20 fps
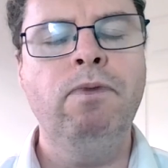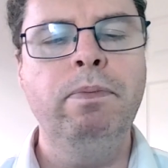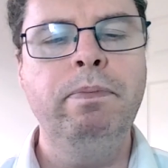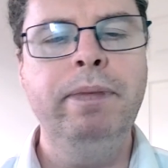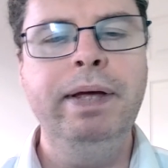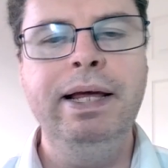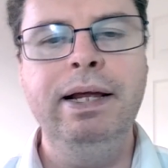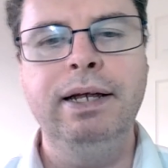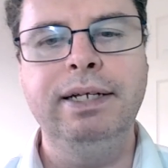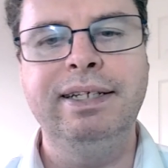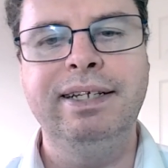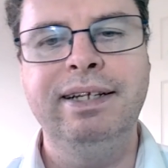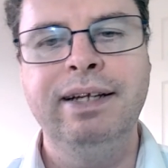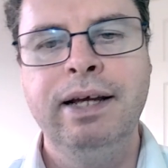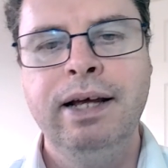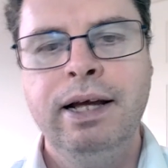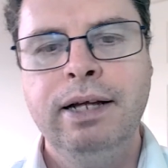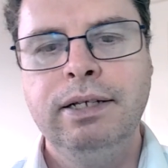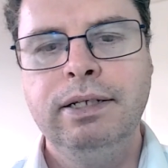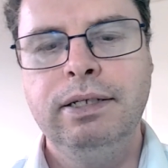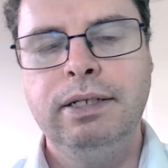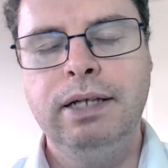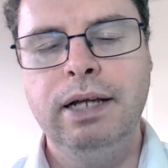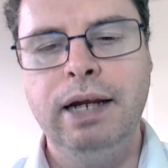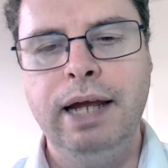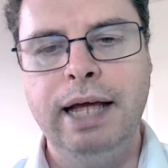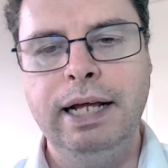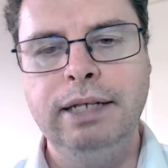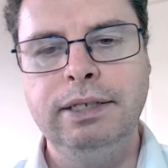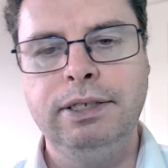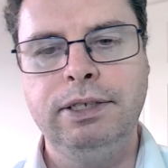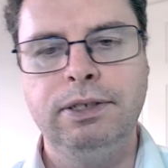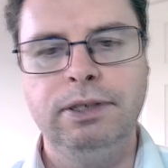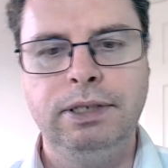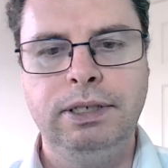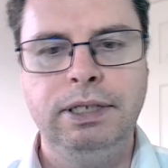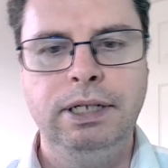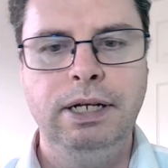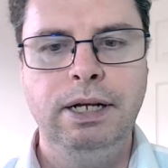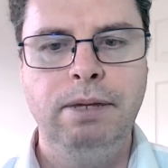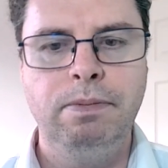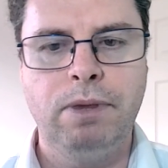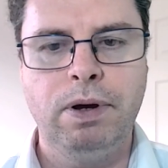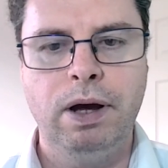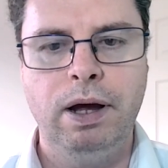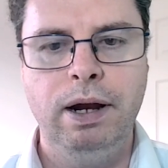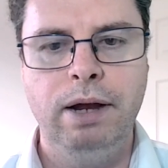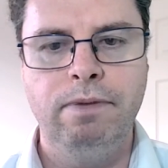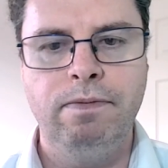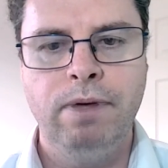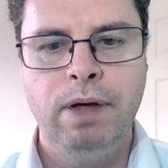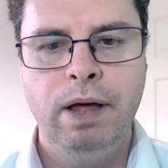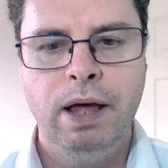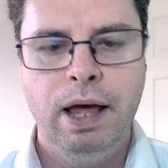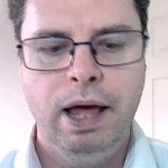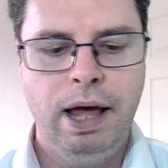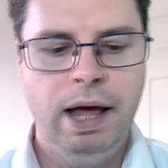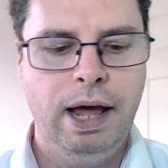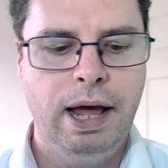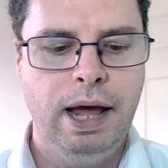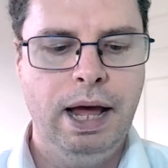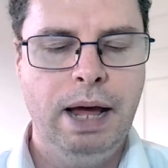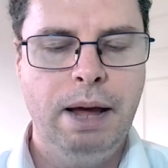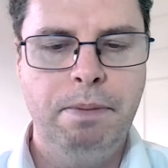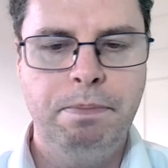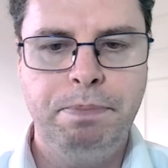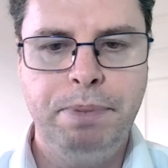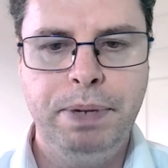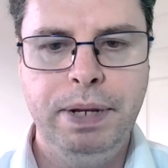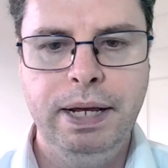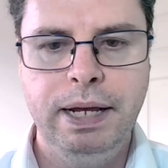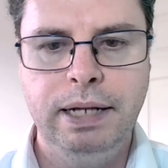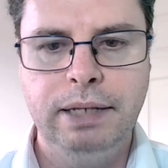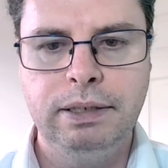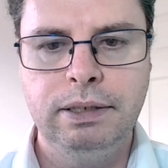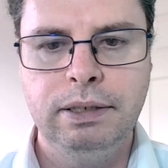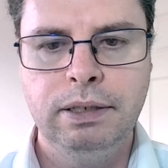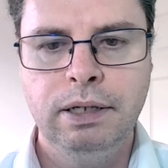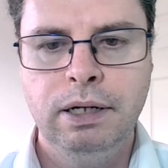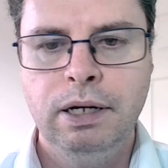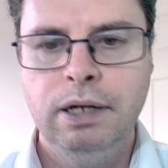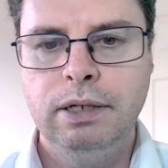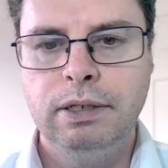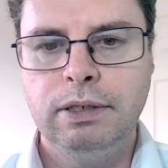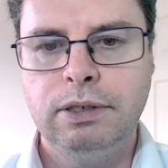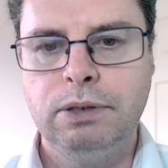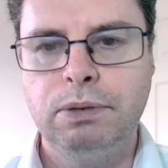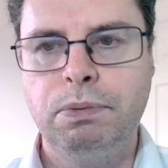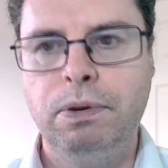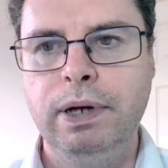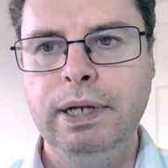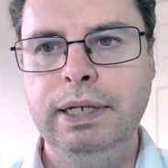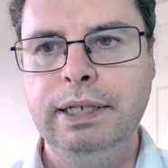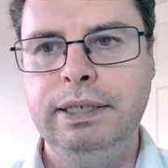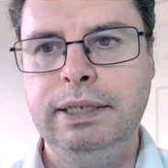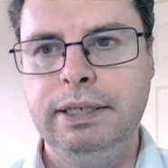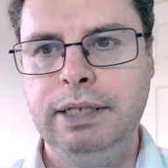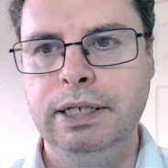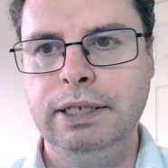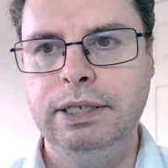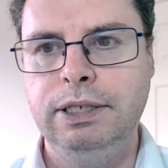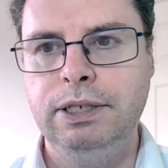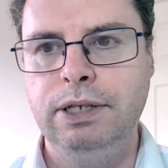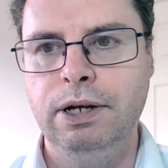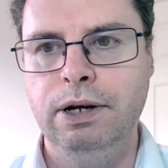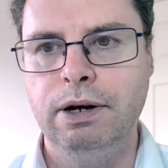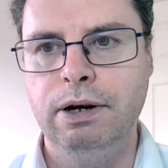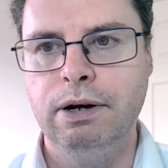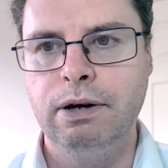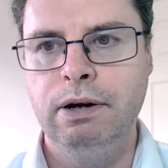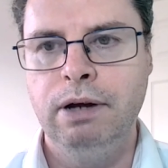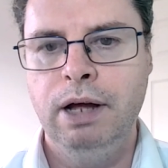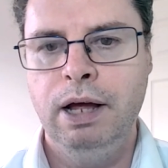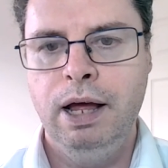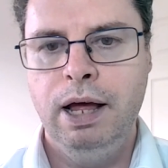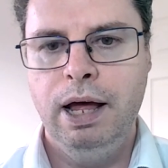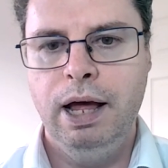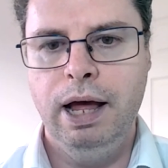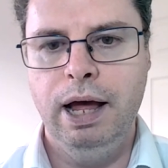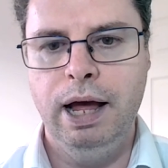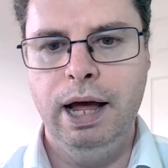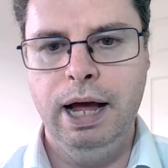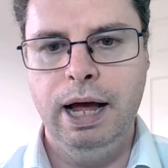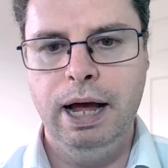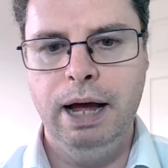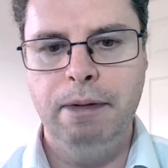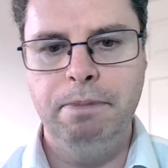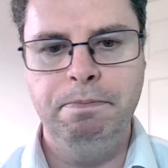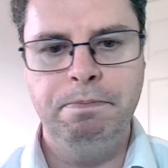like the Leinster team kind of peaked twice this year, and